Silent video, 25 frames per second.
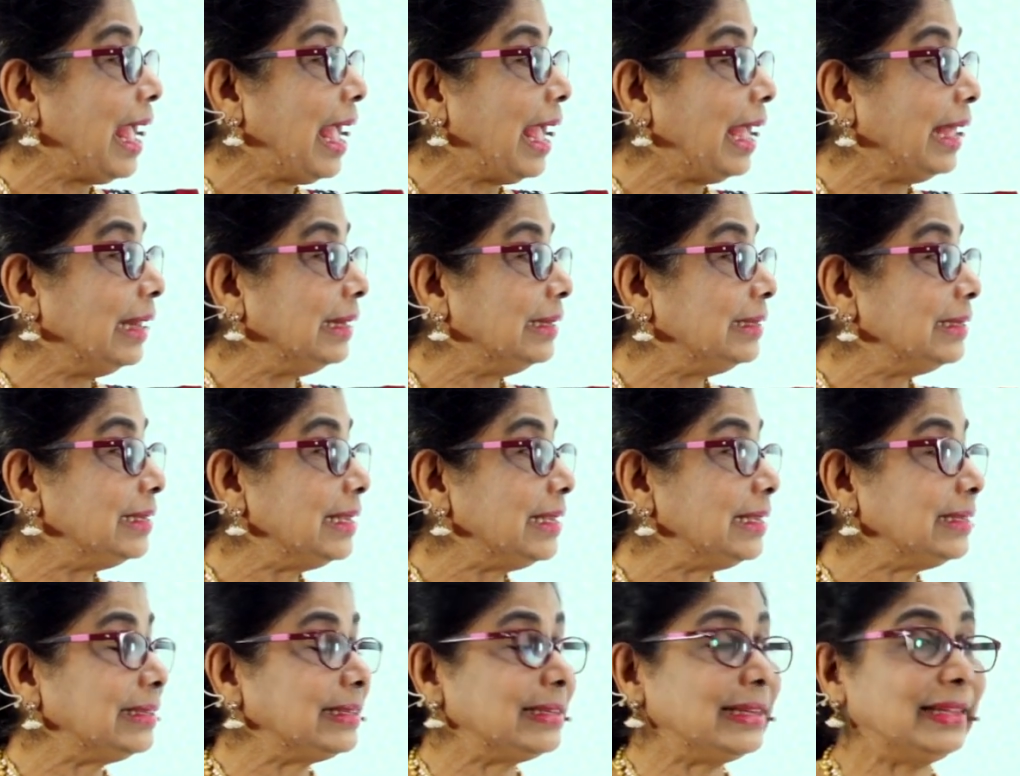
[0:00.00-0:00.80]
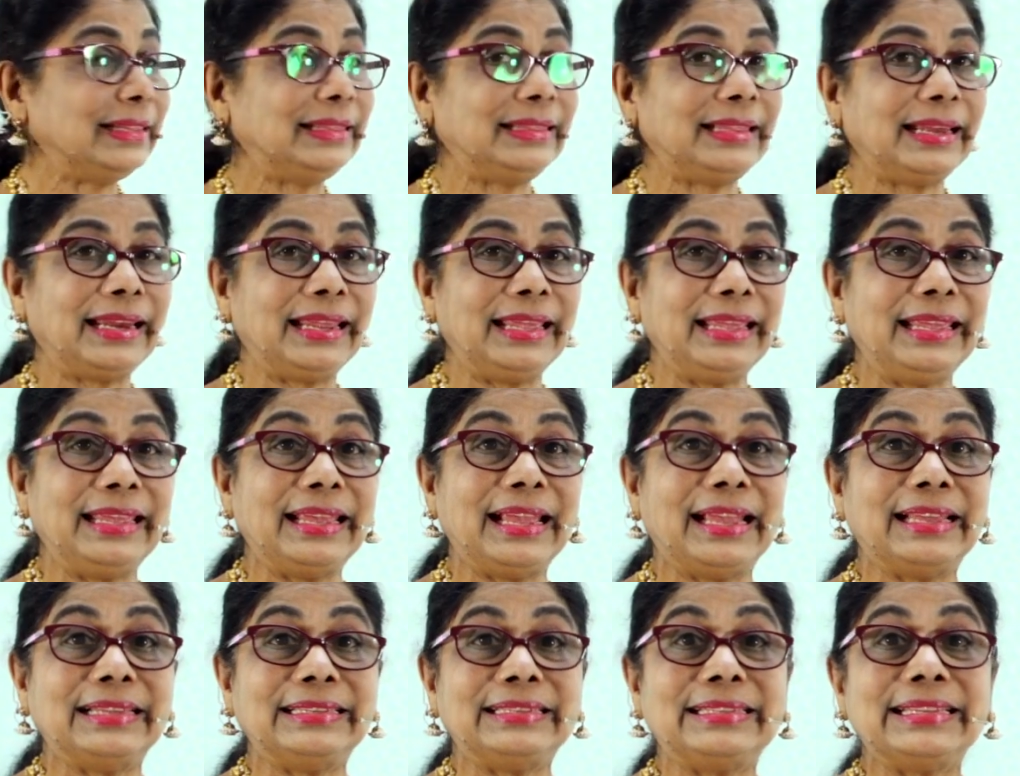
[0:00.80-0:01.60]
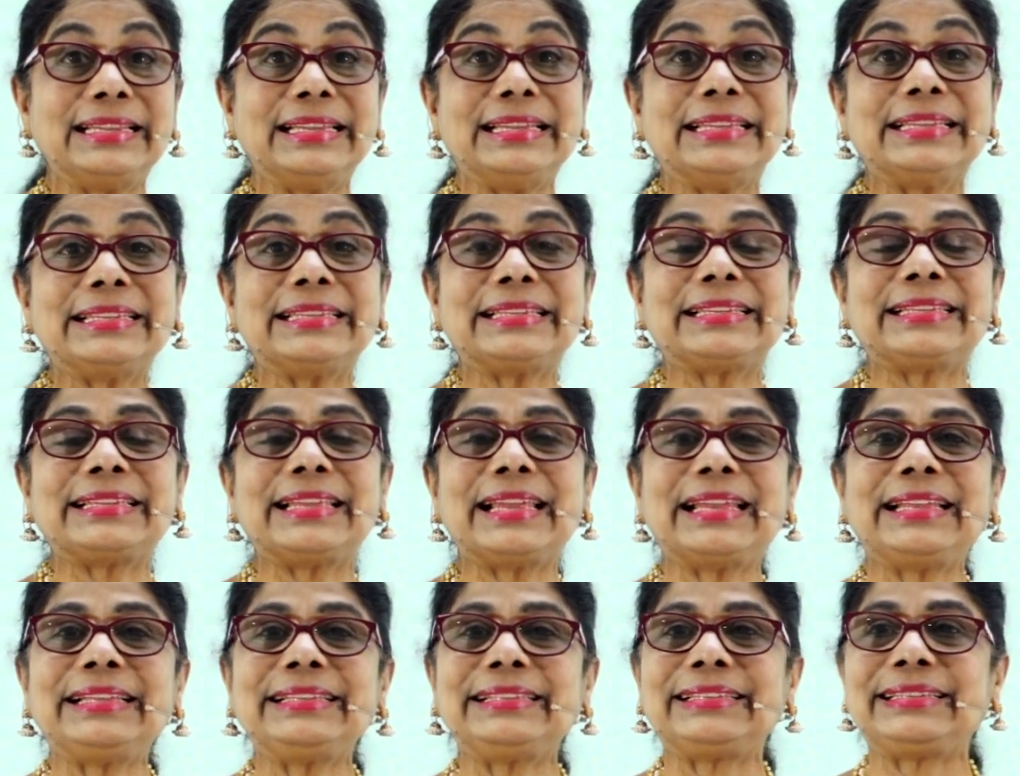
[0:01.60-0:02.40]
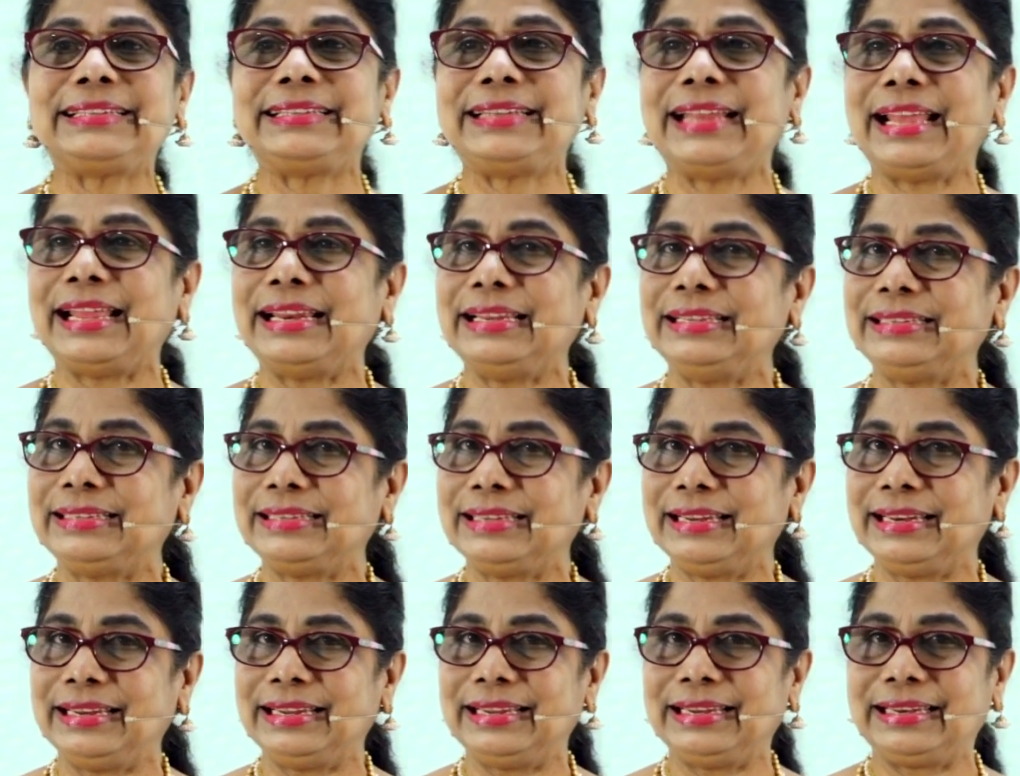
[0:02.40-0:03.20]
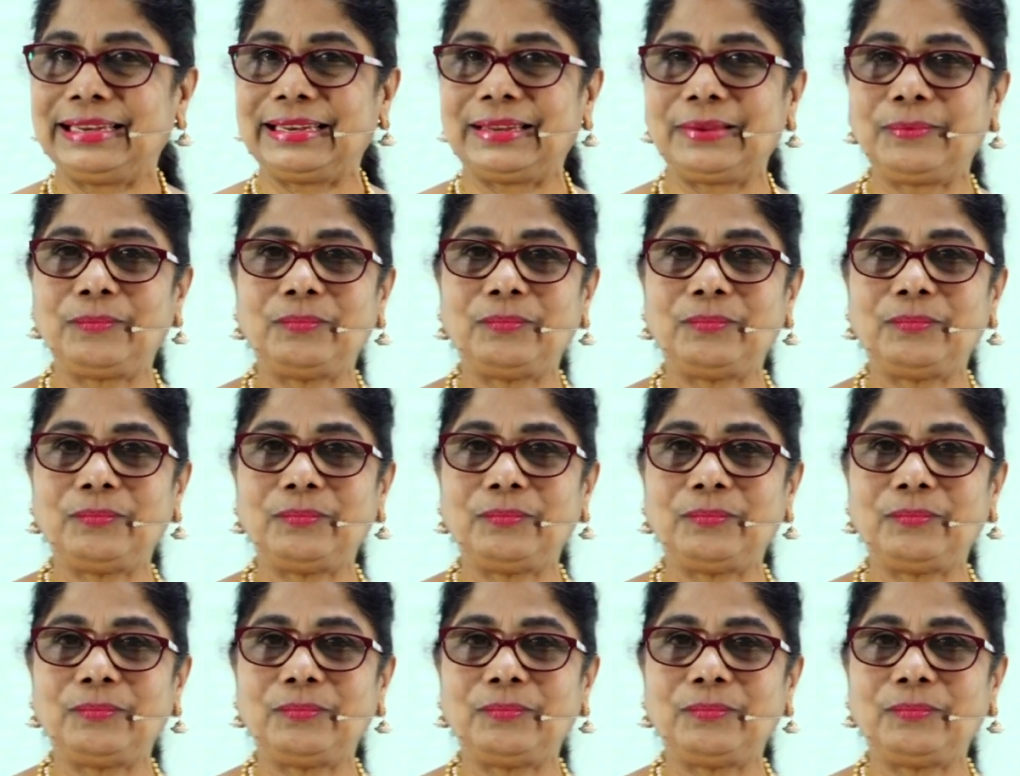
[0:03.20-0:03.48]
And 63 has six tenths in it.